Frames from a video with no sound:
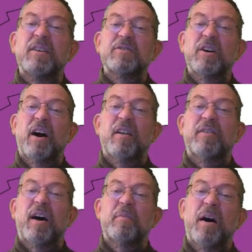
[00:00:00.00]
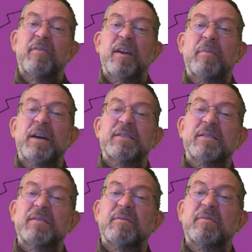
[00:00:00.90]
so I'll find my
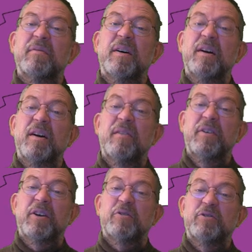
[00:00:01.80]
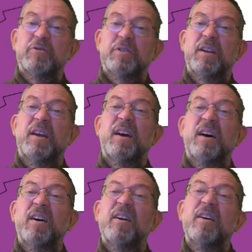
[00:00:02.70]
VMS, we could choose it
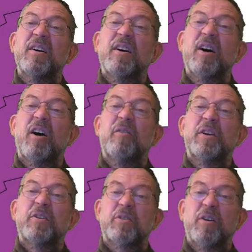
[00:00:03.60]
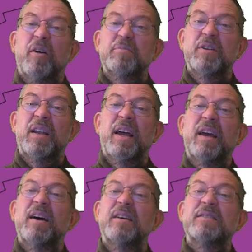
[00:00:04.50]
here, or we could go up to
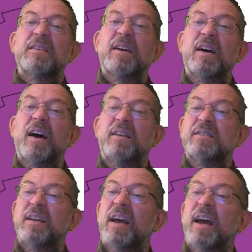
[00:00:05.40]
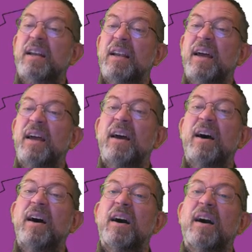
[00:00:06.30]
layers and say add layer,